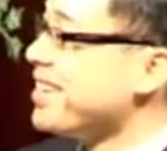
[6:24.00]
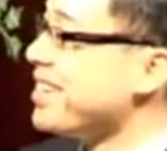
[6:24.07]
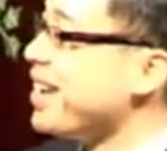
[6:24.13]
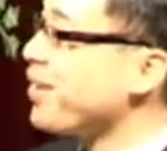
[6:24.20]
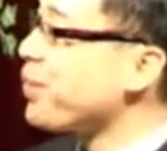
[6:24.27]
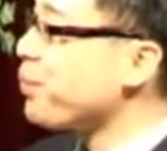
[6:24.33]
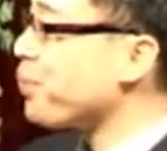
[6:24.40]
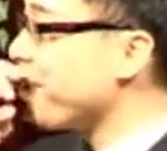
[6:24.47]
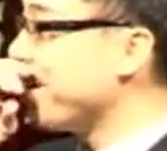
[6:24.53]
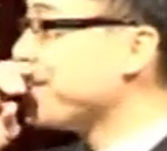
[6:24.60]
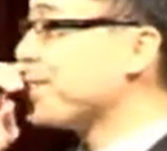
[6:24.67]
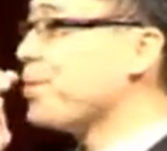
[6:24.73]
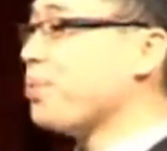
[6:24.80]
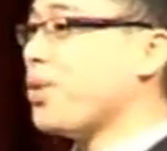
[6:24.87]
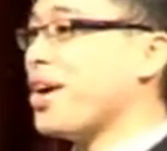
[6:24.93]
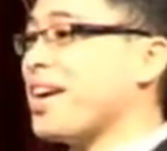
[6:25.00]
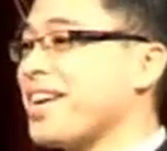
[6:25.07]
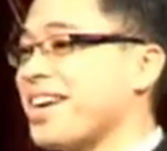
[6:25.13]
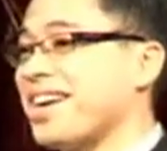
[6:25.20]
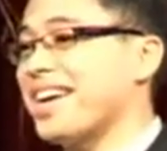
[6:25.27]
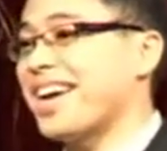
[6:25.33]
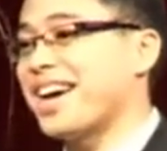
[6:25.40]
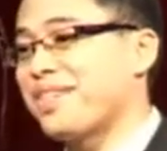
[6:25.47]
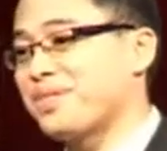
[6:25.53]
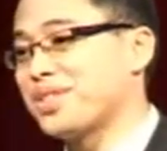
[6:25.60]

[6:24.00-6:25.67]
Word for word: Now, the reason why I have